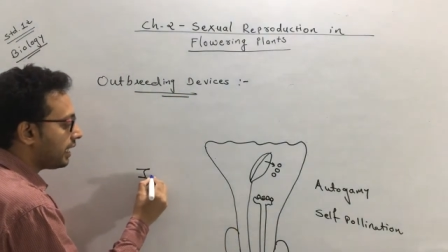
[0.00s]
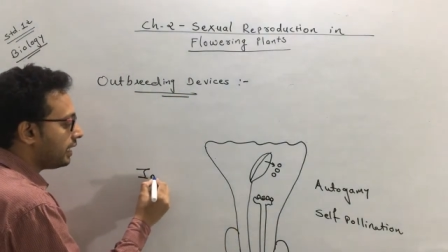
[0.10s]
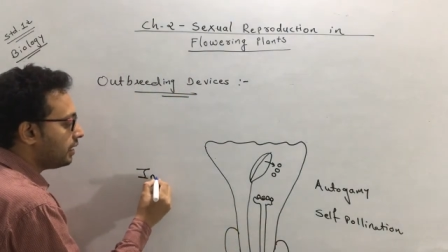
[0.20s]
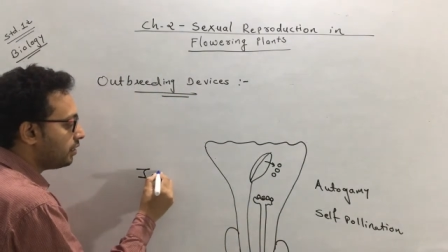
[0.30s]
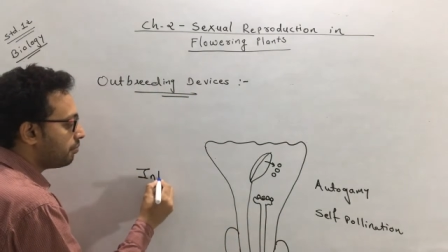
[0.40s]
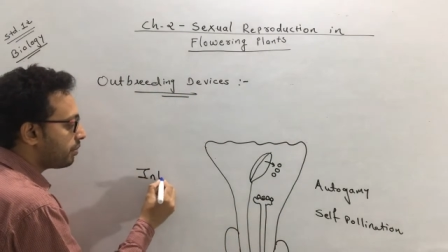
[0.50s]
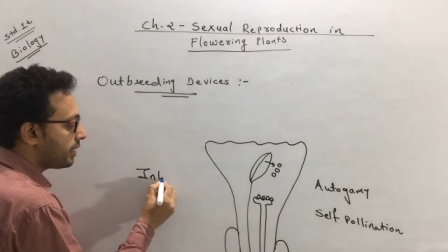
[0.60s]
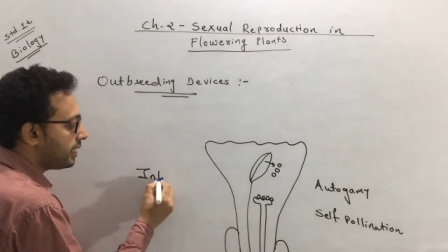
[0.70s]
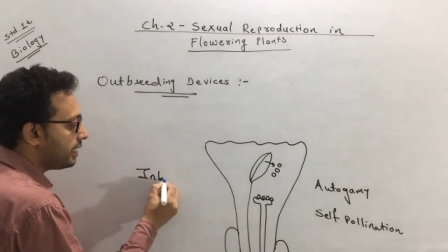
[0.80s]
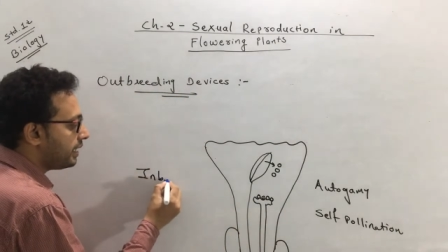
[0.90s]

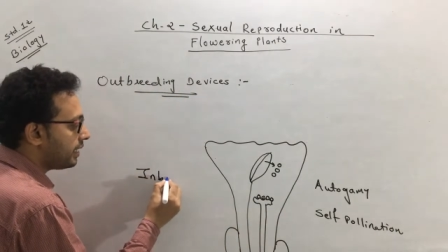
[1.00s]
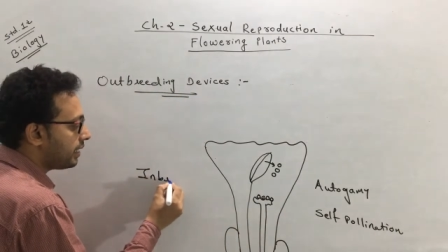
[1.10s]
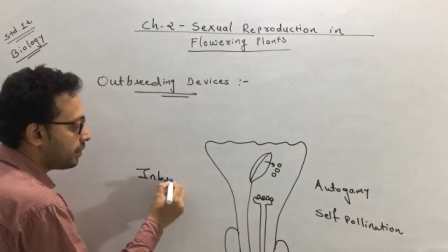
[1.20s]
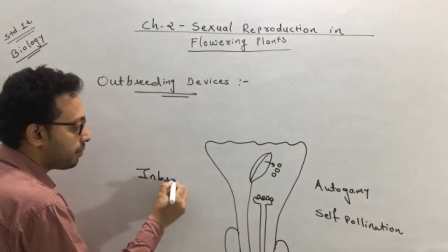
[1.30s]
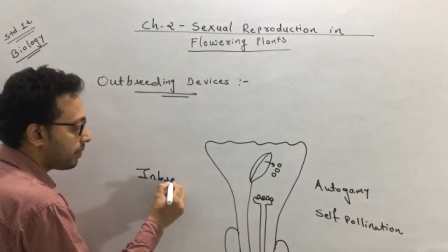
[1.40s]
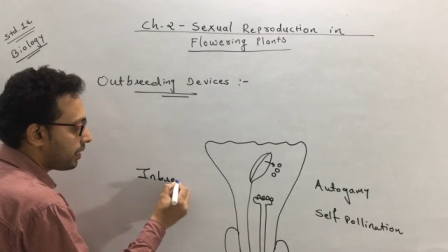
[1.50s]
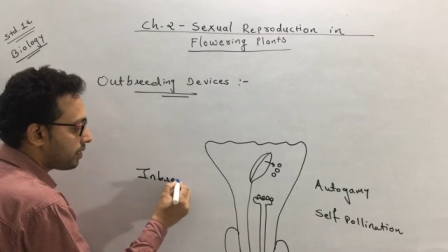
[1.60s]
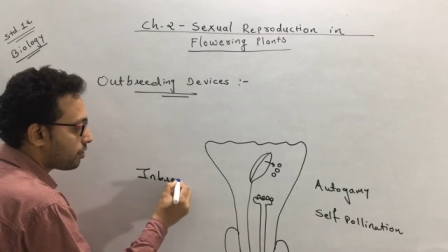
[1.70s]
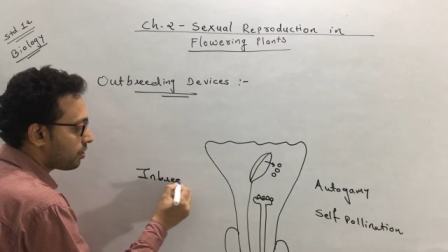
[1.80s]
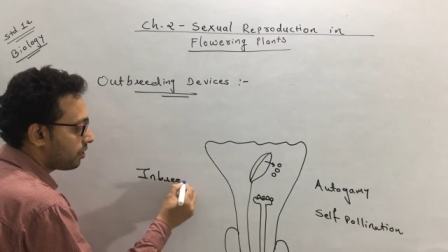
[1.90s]
inbreeding
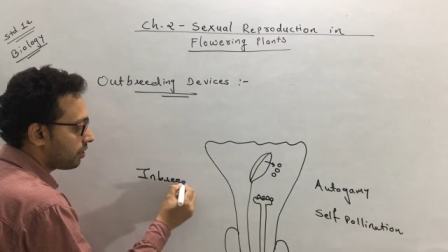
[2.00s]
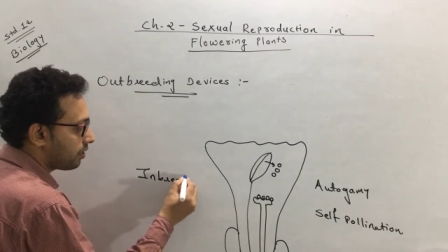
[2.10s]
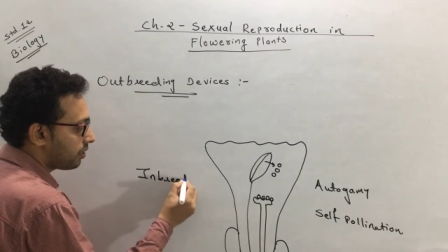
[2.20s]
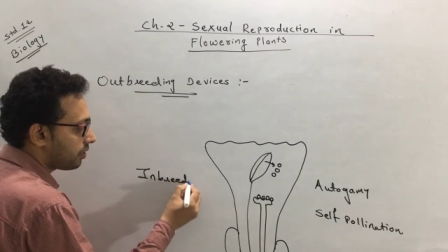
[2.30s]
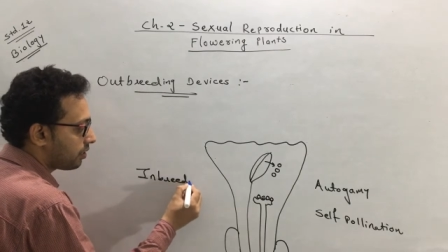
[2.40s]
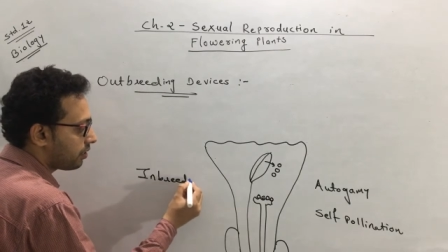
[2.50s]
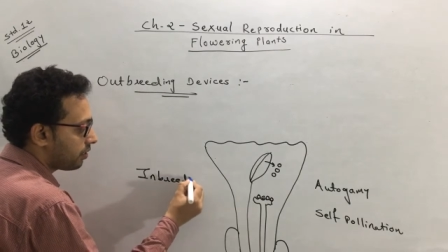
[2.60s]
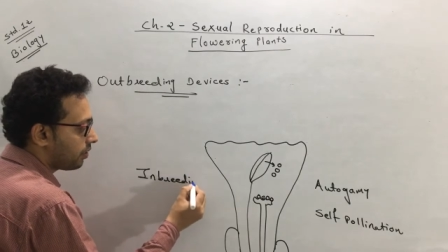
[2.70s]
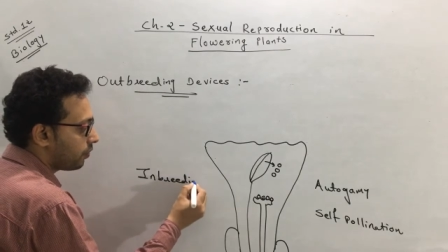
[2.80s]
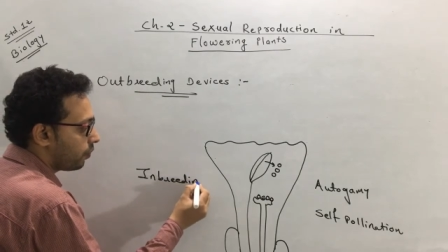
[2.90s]
depression.
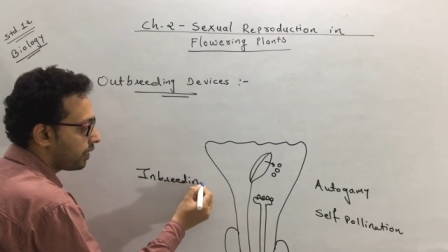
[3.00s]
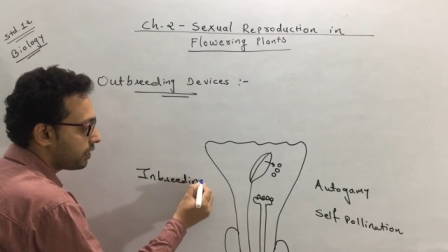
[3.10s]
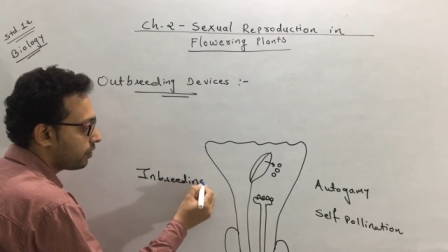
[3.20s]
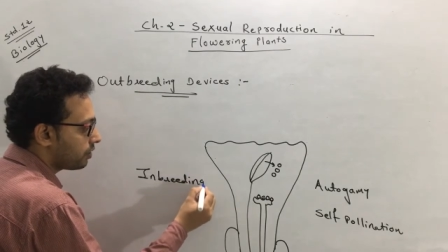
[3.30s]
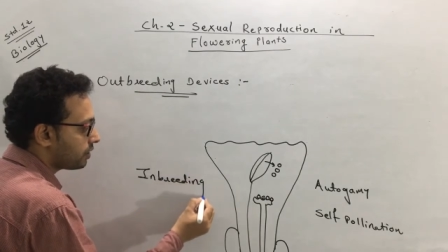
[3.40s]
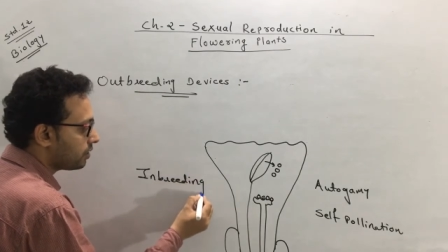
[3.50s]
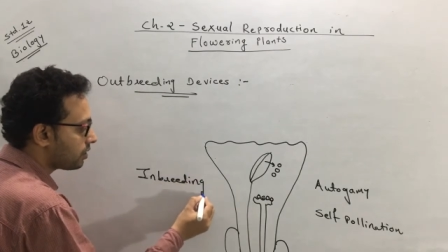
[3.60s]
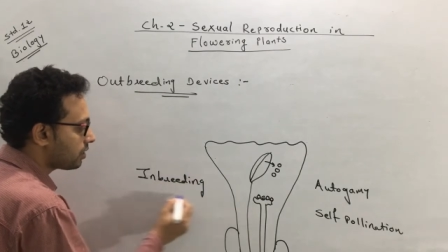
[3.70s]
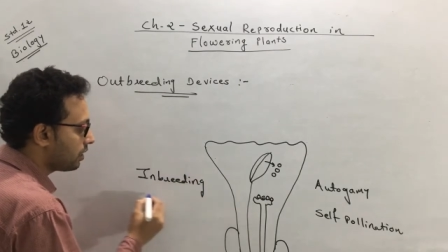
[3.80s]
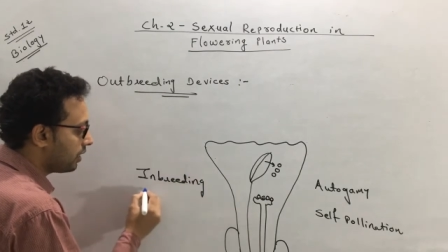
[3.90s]
What it
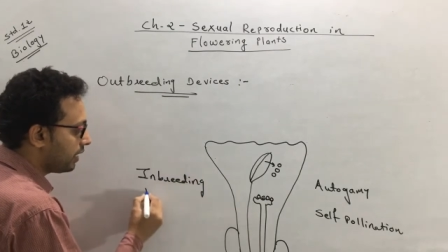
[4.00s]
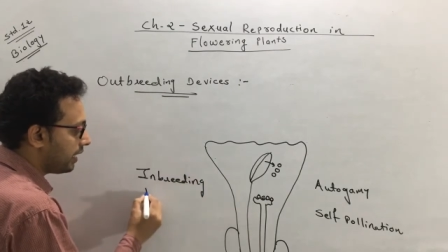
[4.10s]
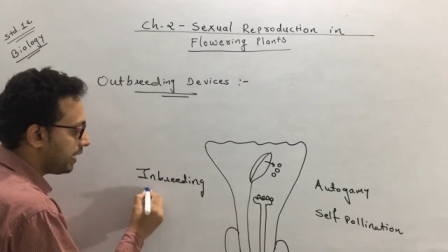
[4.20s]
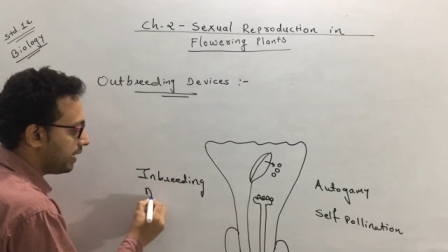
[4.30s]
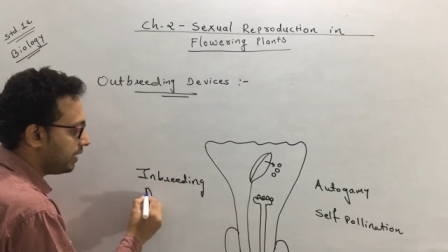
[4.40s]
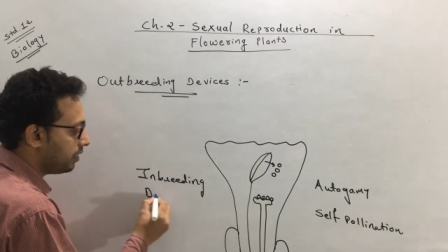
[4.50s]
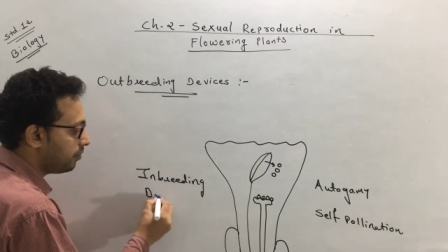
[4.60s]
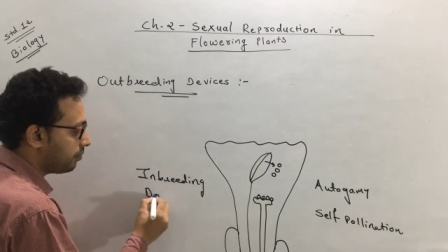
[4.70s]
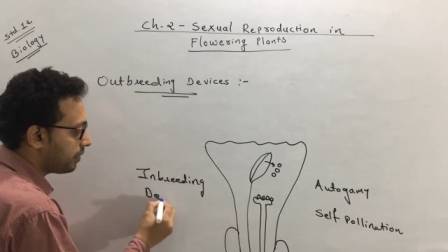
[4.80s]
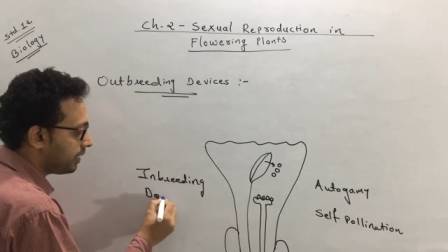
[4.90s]
causes?
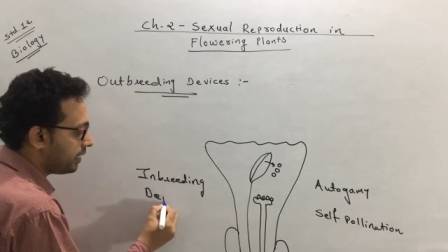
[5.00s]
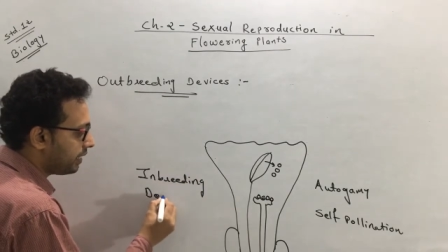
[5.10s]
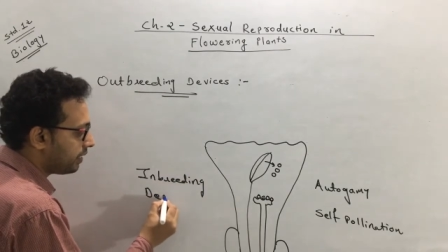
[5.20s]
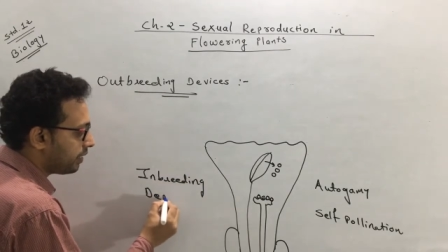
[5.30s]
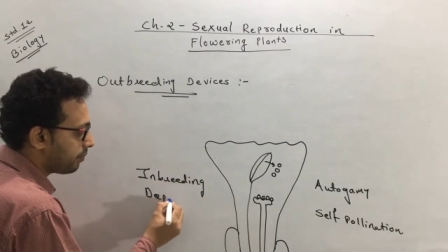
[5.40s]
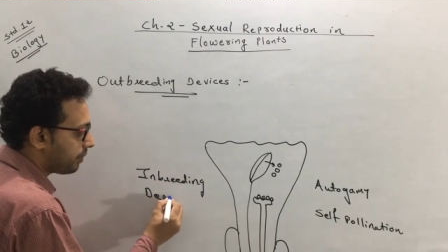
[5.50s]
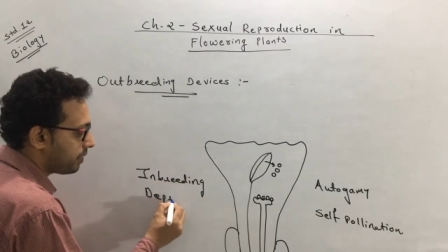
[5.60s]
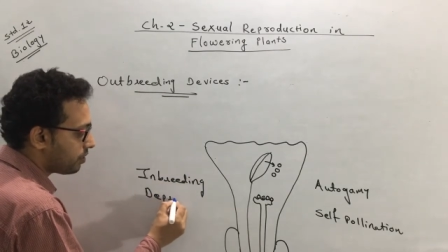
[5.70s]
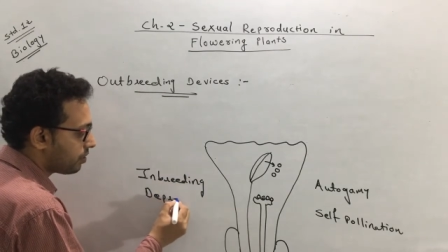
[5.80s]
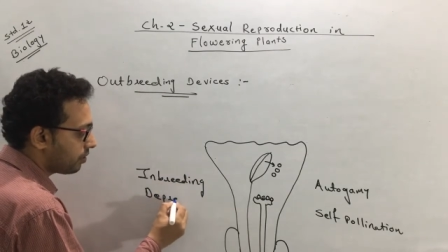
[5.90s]
Inbreeding
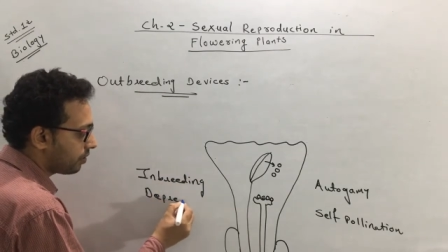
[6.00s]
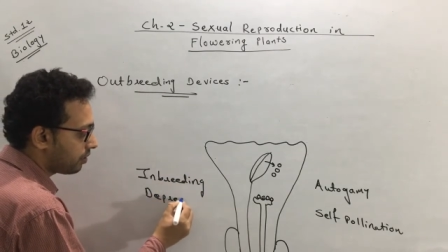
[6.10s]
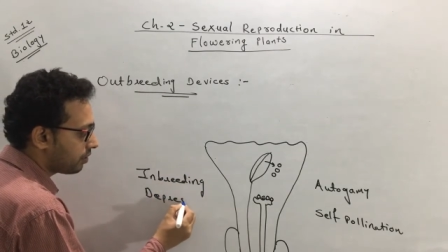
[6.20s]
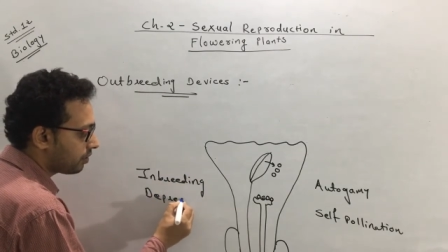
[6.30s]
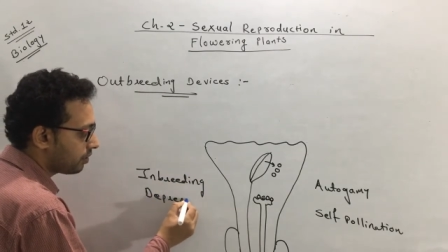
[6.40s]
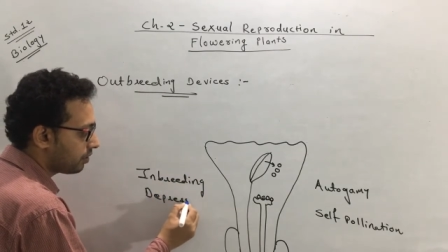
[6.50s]
depression.